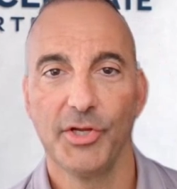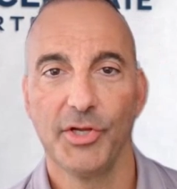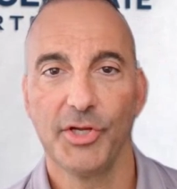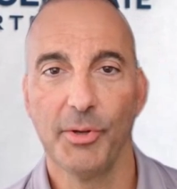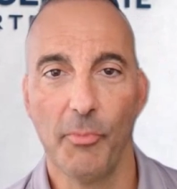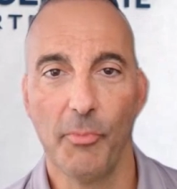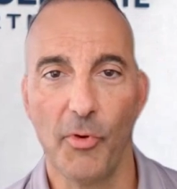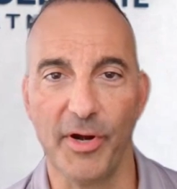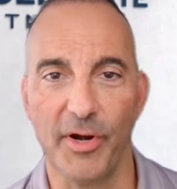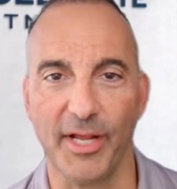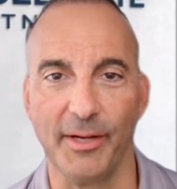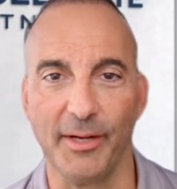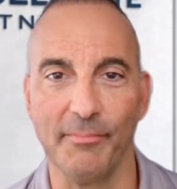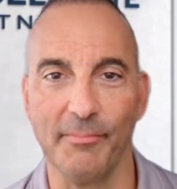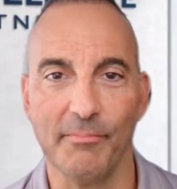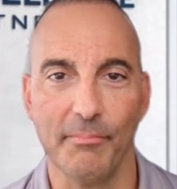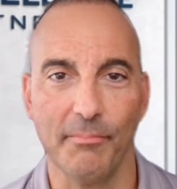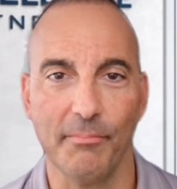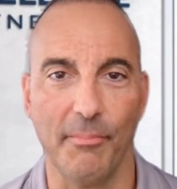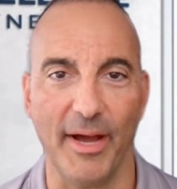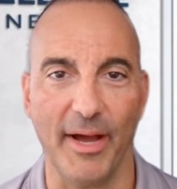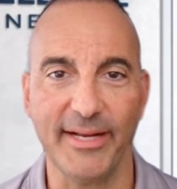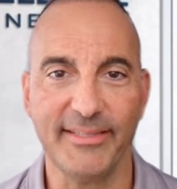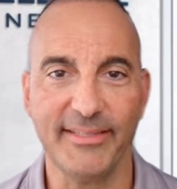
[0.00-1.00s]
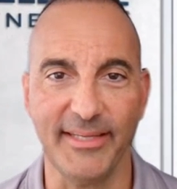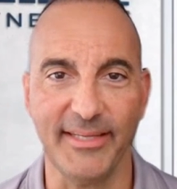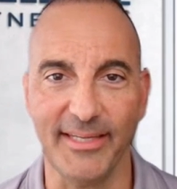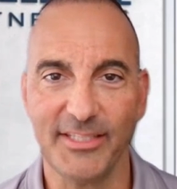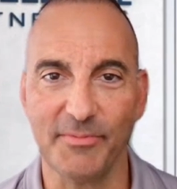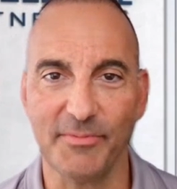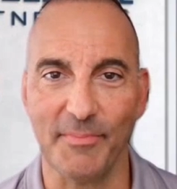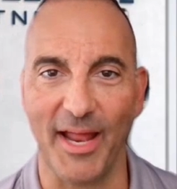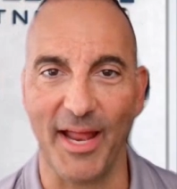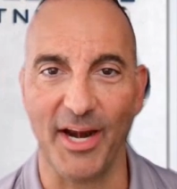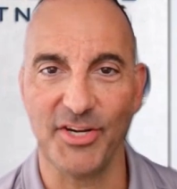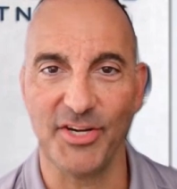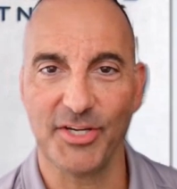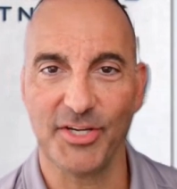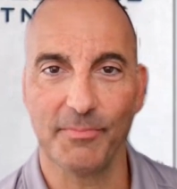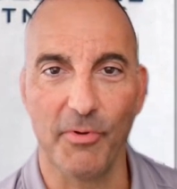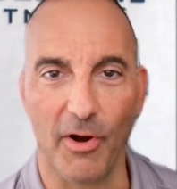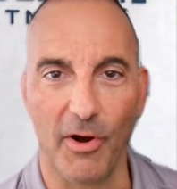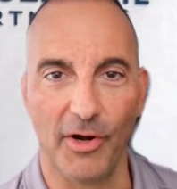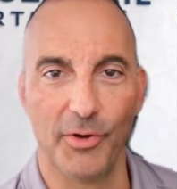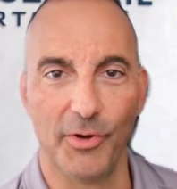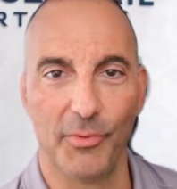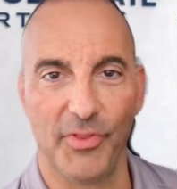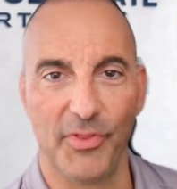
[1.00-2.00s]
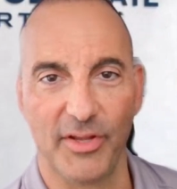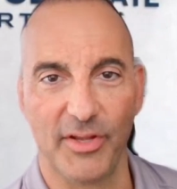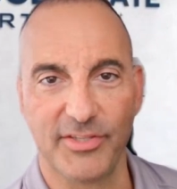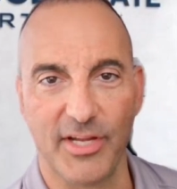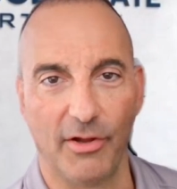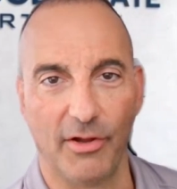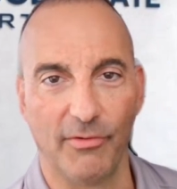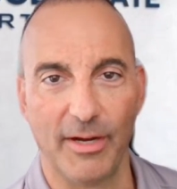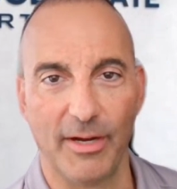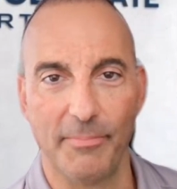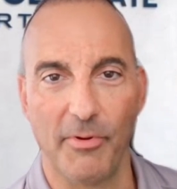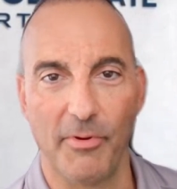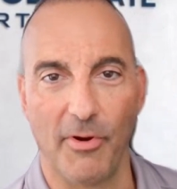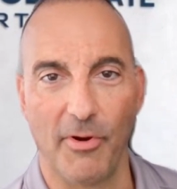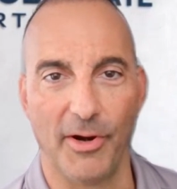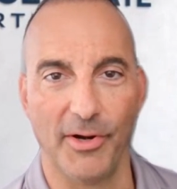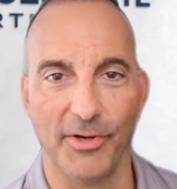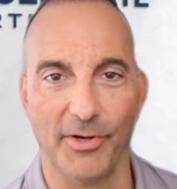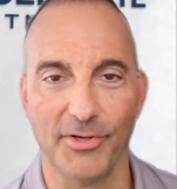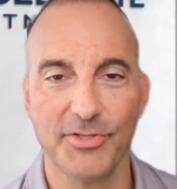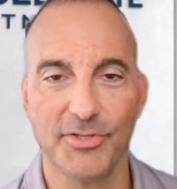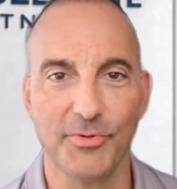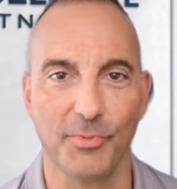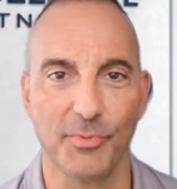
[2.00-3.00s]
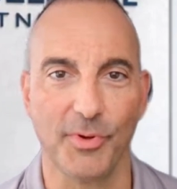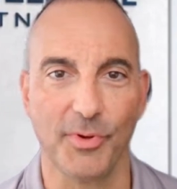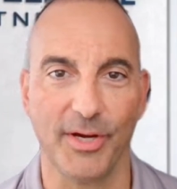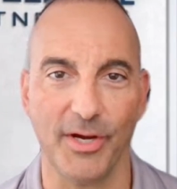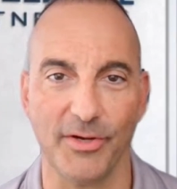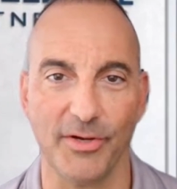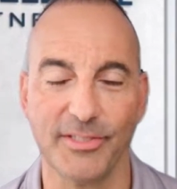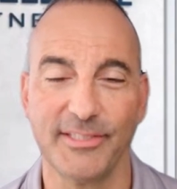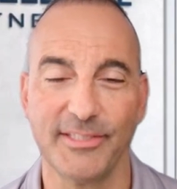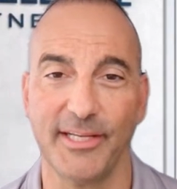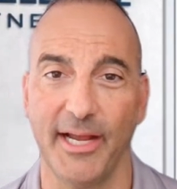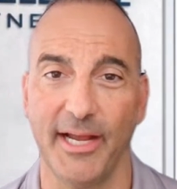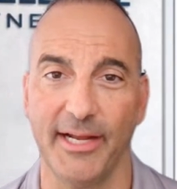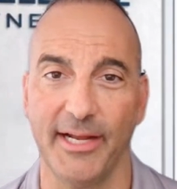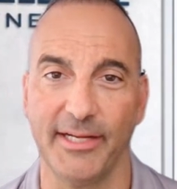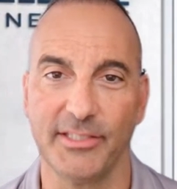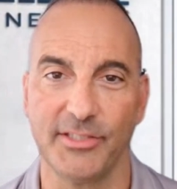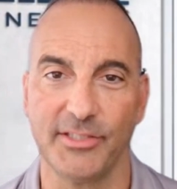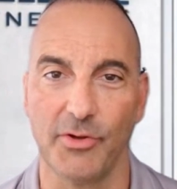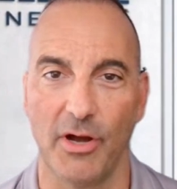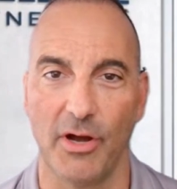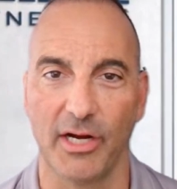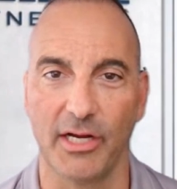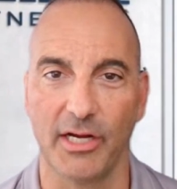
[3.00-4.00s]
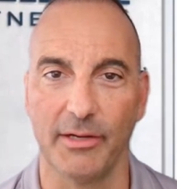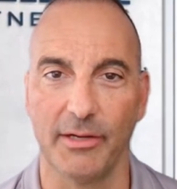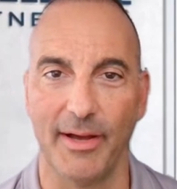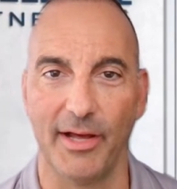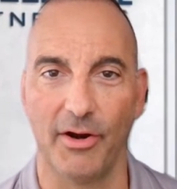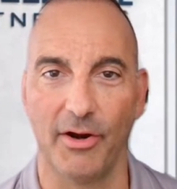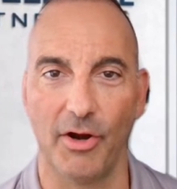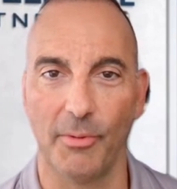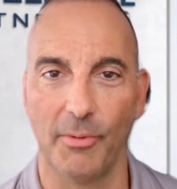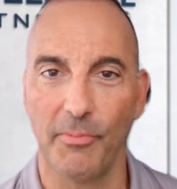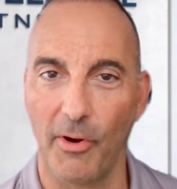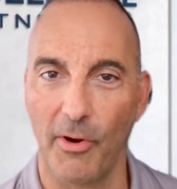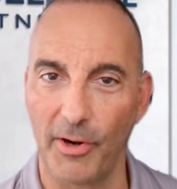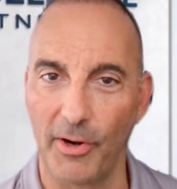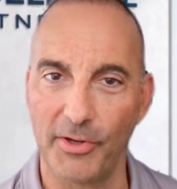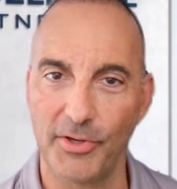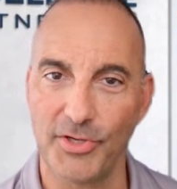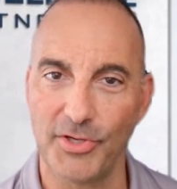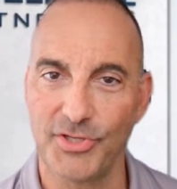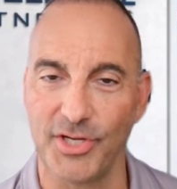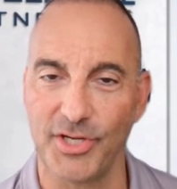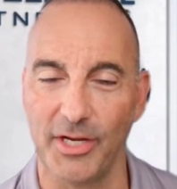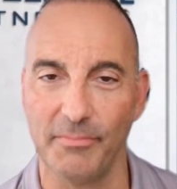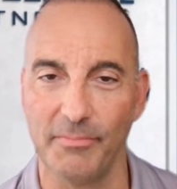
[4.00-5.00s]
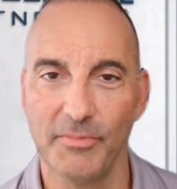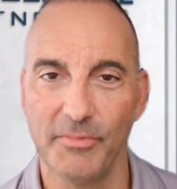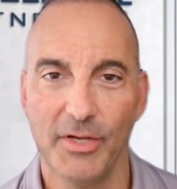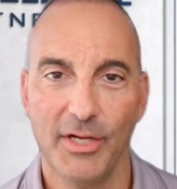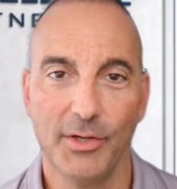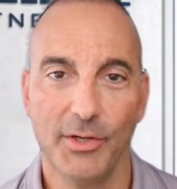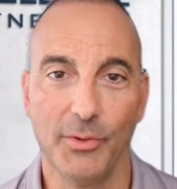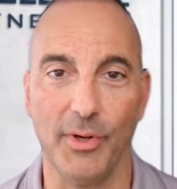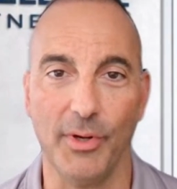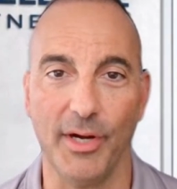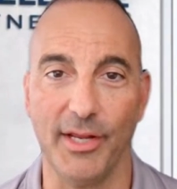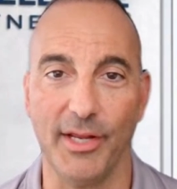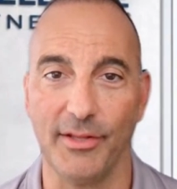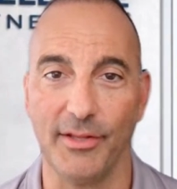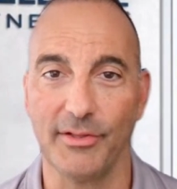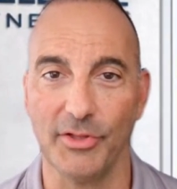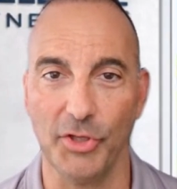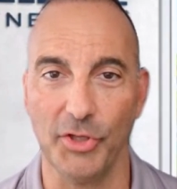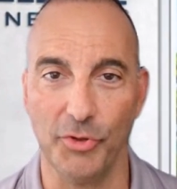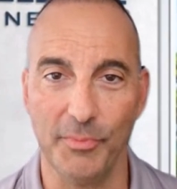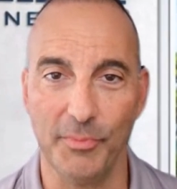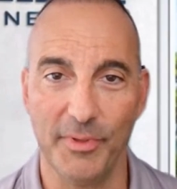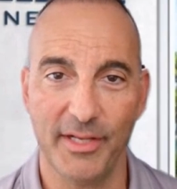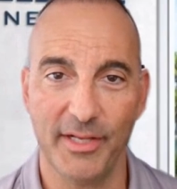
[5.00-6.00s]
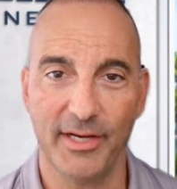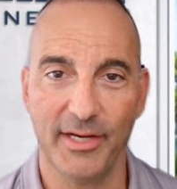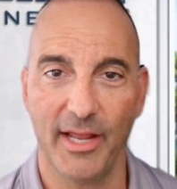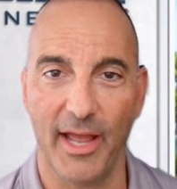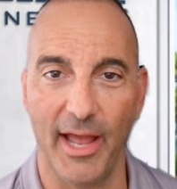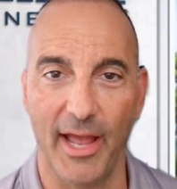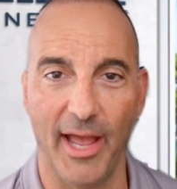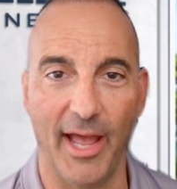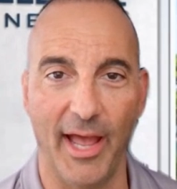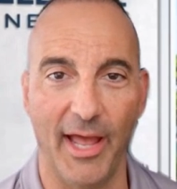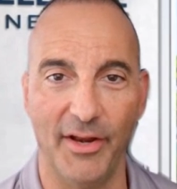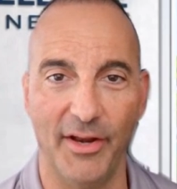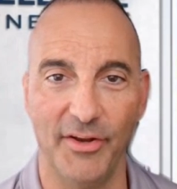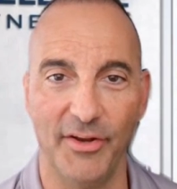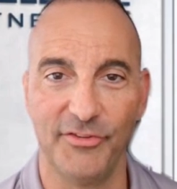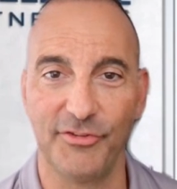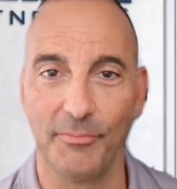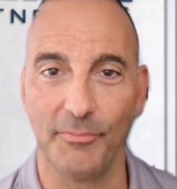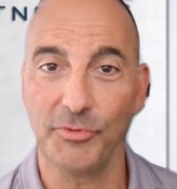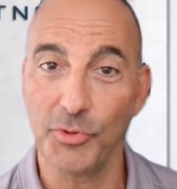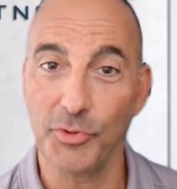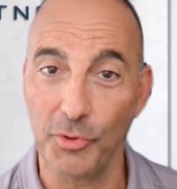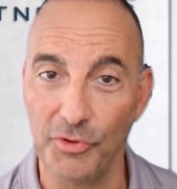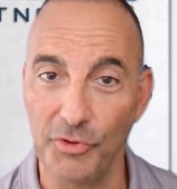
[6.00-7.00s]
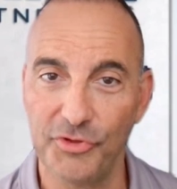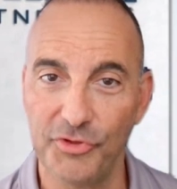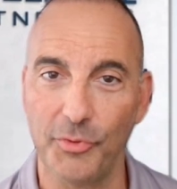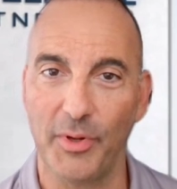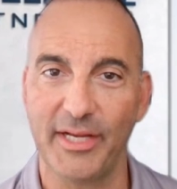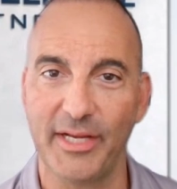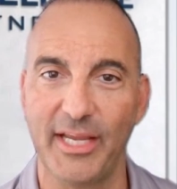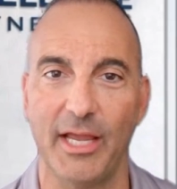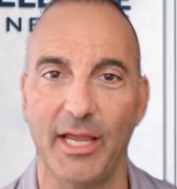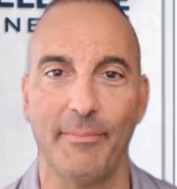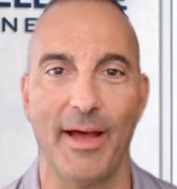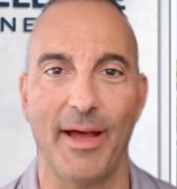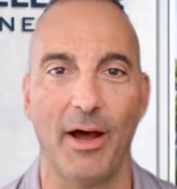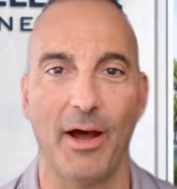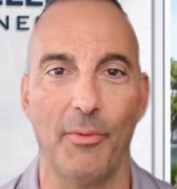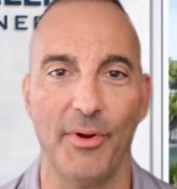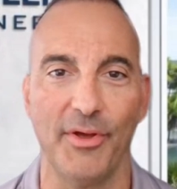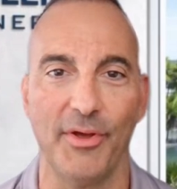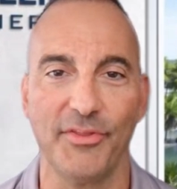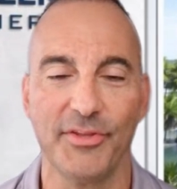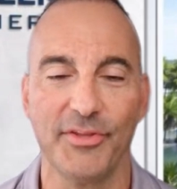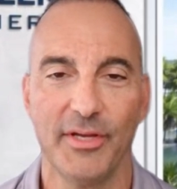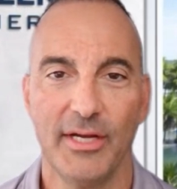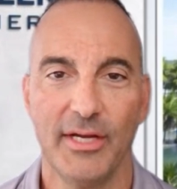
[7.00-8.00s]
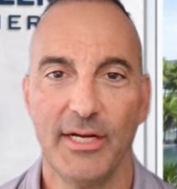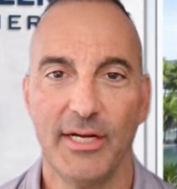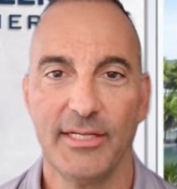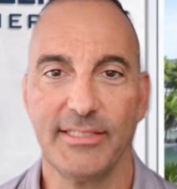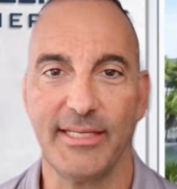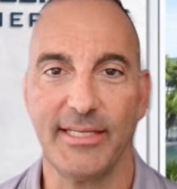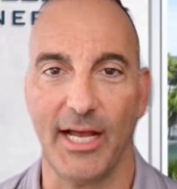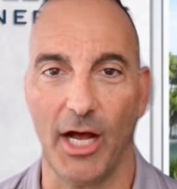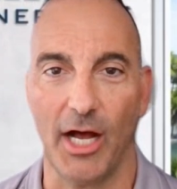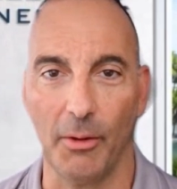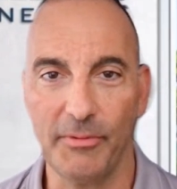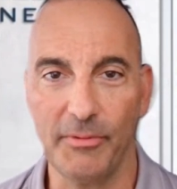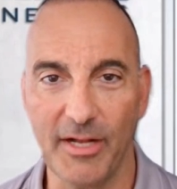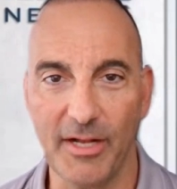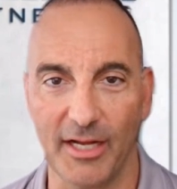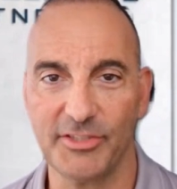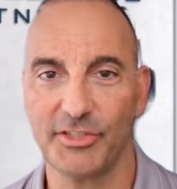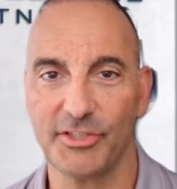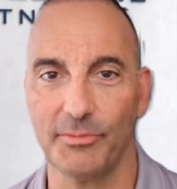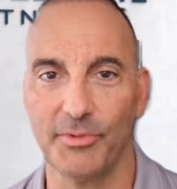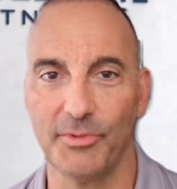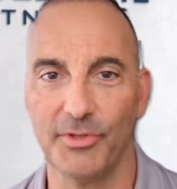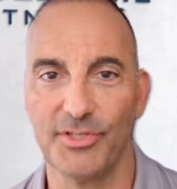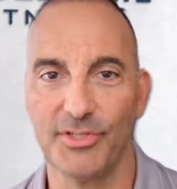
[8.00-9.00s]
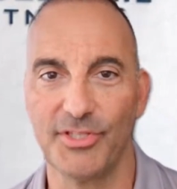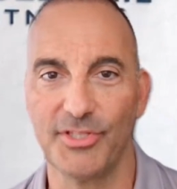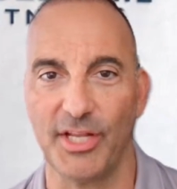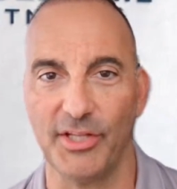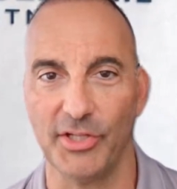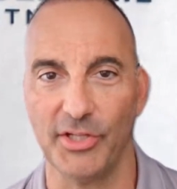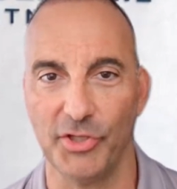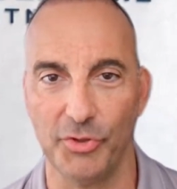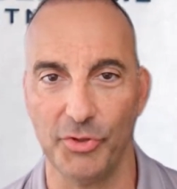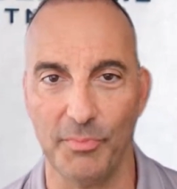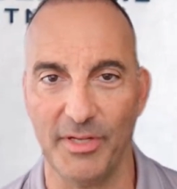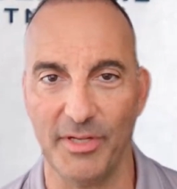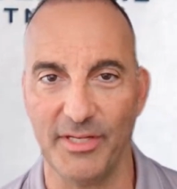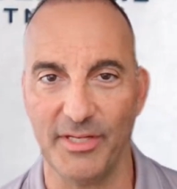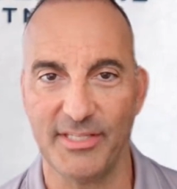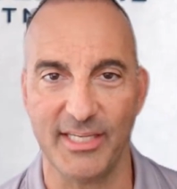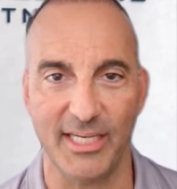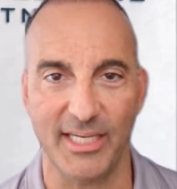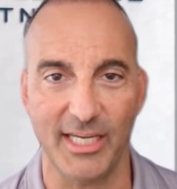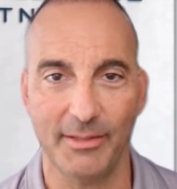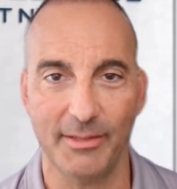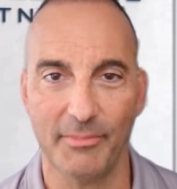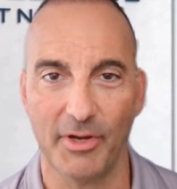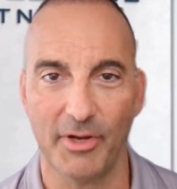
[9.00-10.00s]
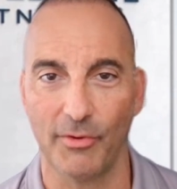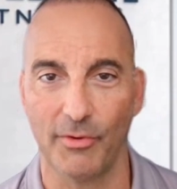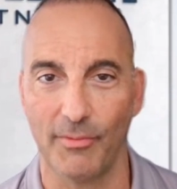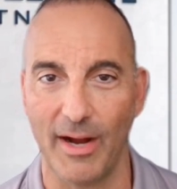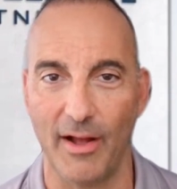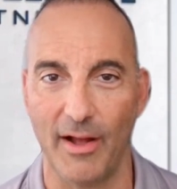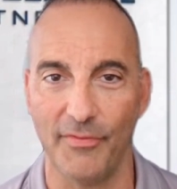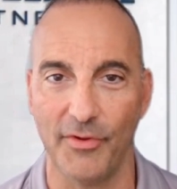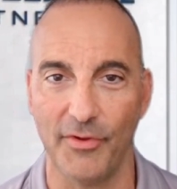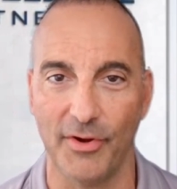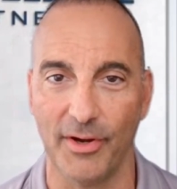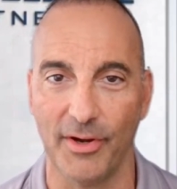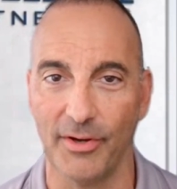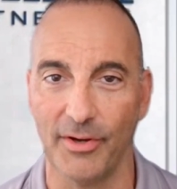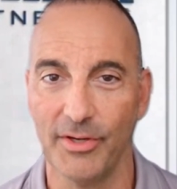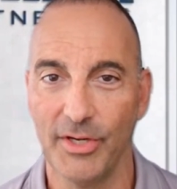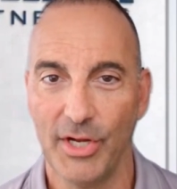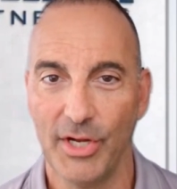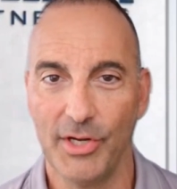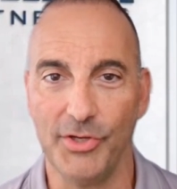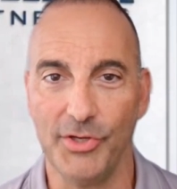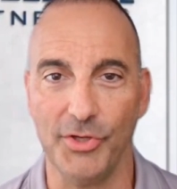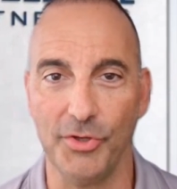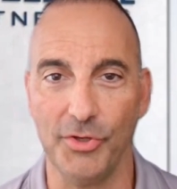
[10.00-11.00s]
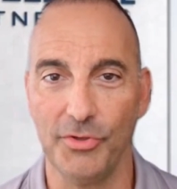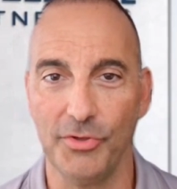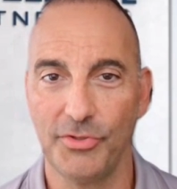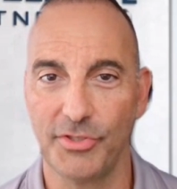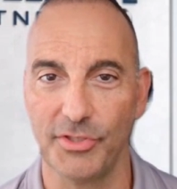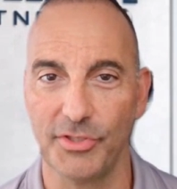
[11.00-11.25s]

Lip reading: Good morning. Mike Dietz, Managing Partner with Accelerate Partners. We're here today to talk about our partnership with Lumen and some tools that we came out with to help customers and the Lumen team around their new